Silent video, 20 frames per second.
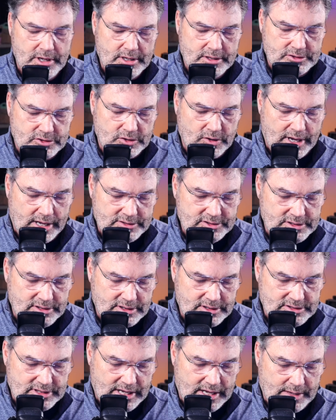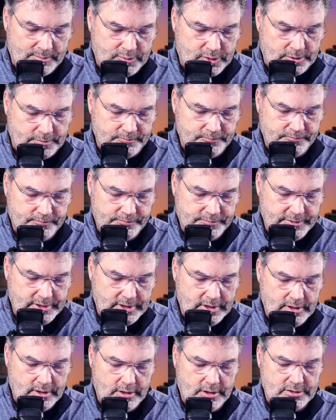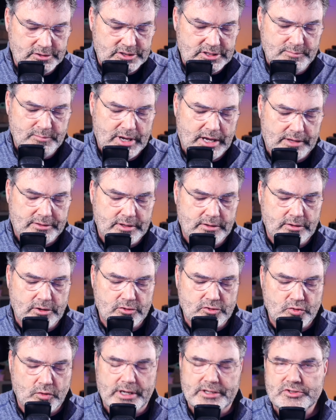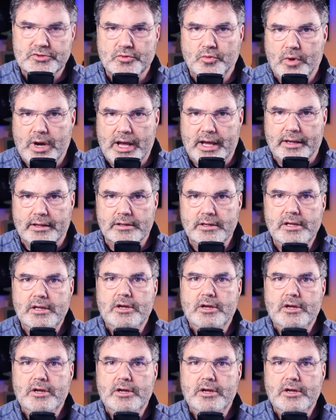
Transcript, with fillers: So as an example, you're going to see Beth in there twice. Why?